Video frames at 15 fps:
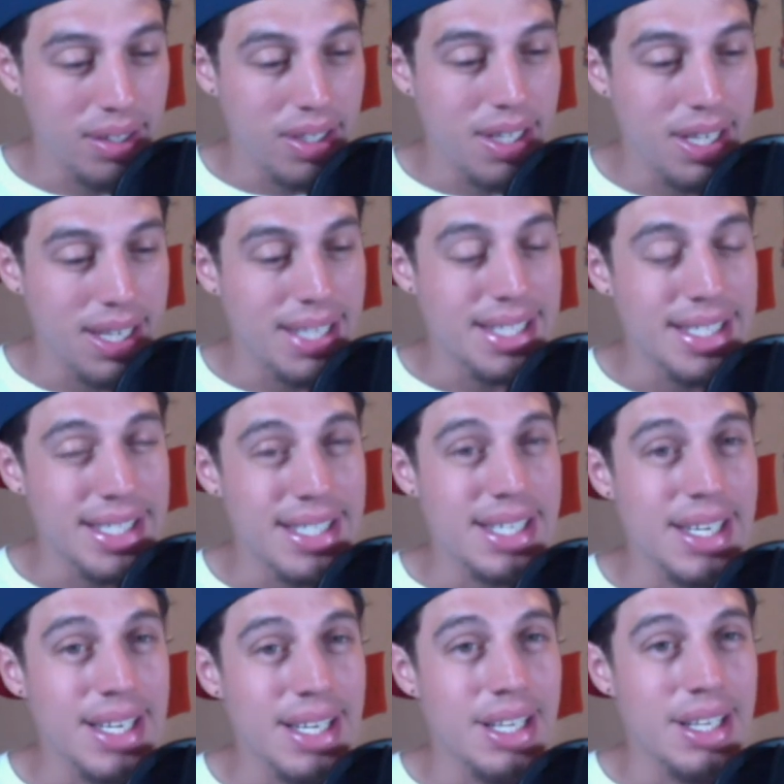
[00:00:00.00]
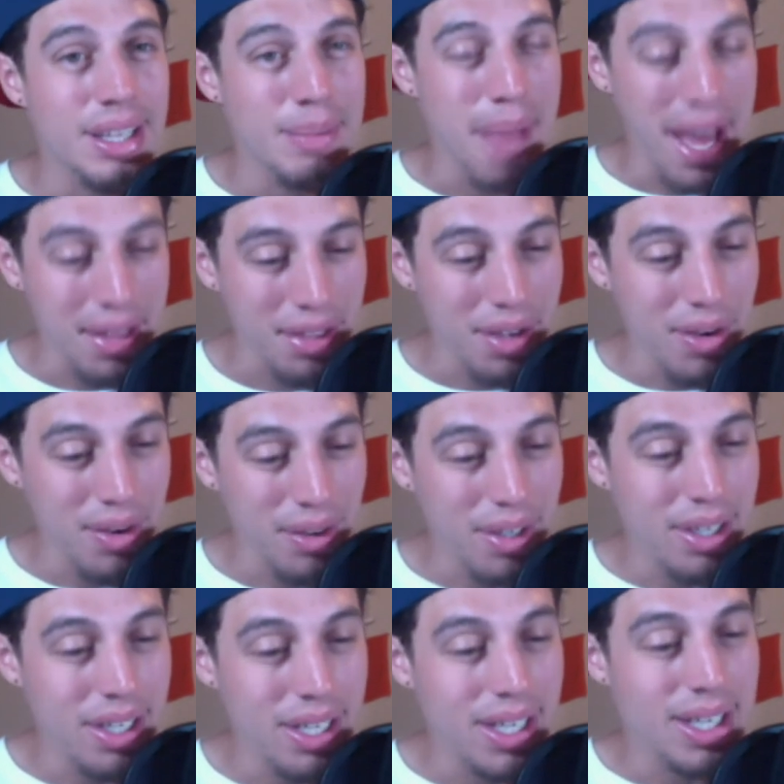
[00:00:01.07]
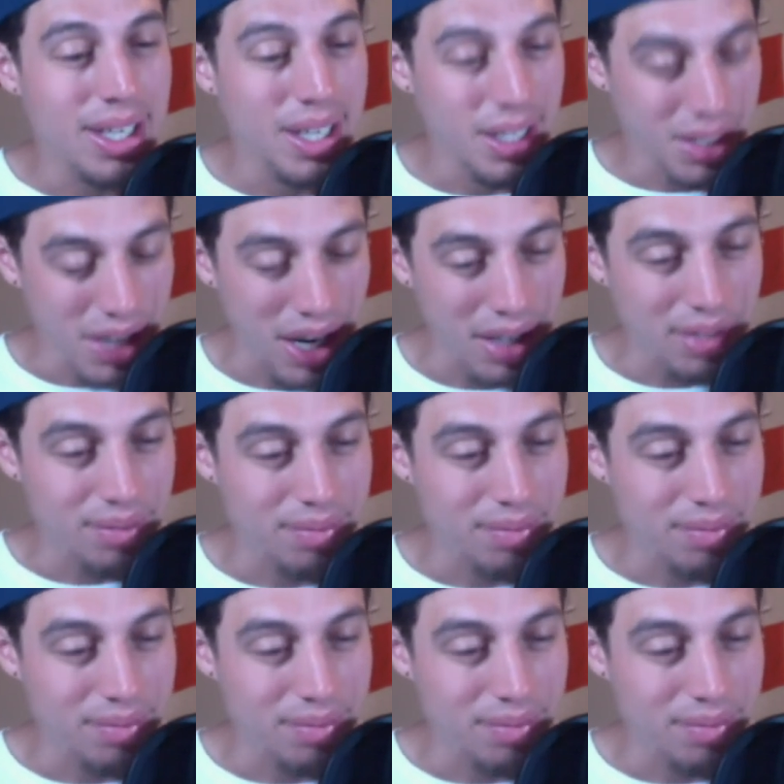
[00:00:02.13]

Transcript: is Matthew Tkachuk.